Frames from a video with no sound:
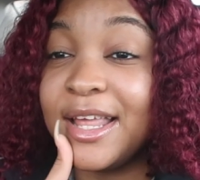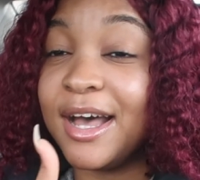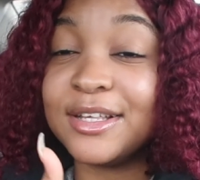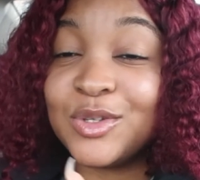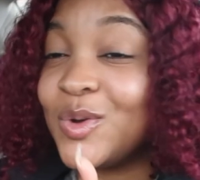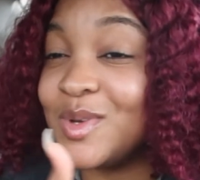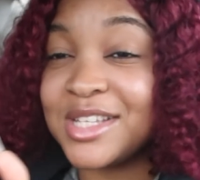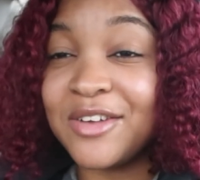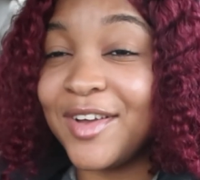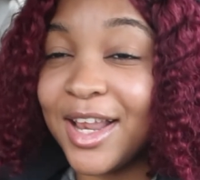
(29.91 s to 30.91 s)
yeah so it was
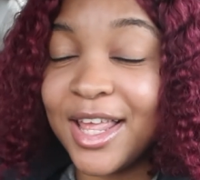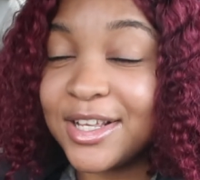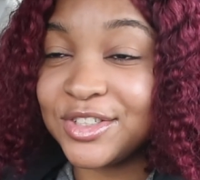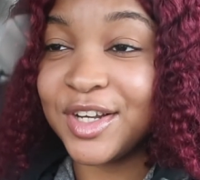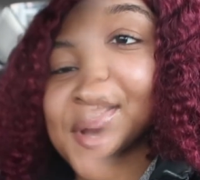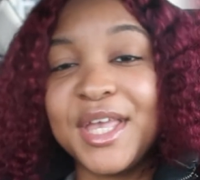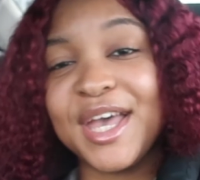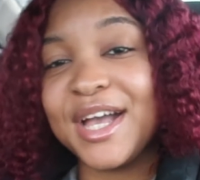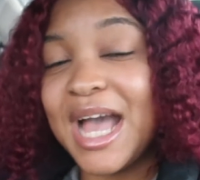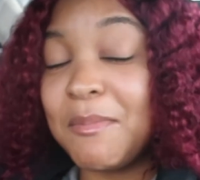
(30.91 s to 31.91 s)
not ready yesterday but
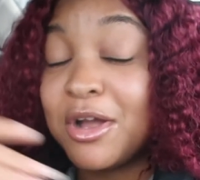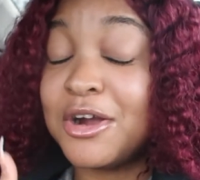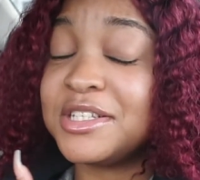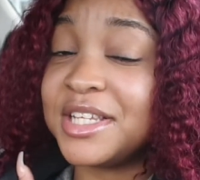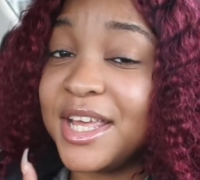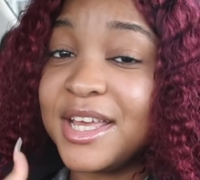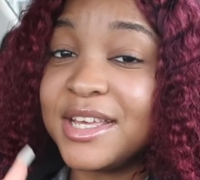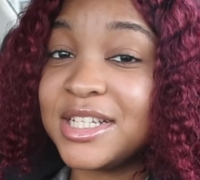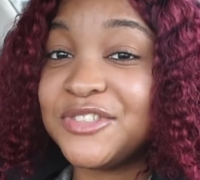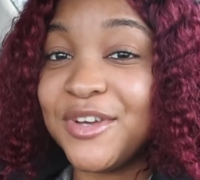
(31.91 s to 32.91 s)
yeah i got my car
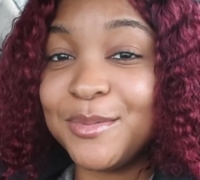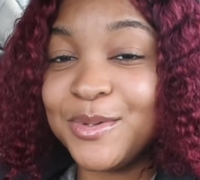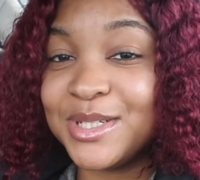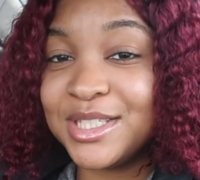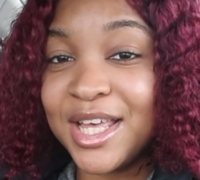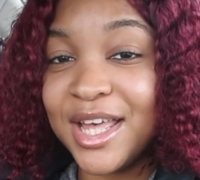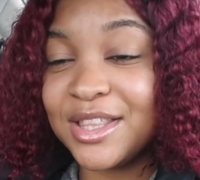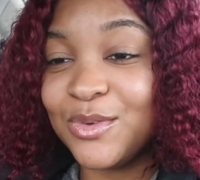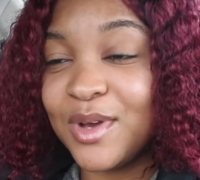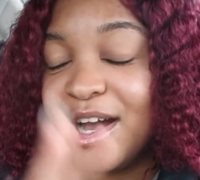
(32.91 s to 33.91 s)
today it is february
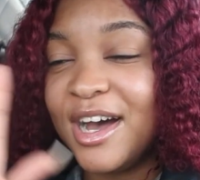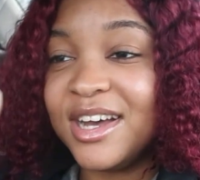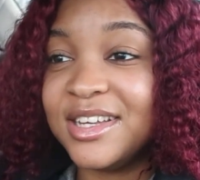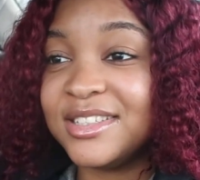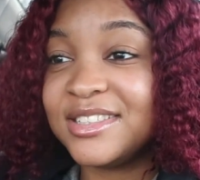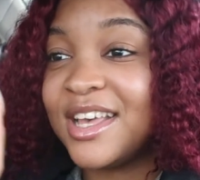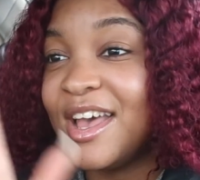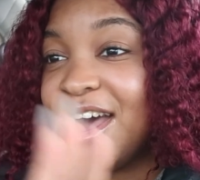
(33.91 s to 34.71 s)
10th you guys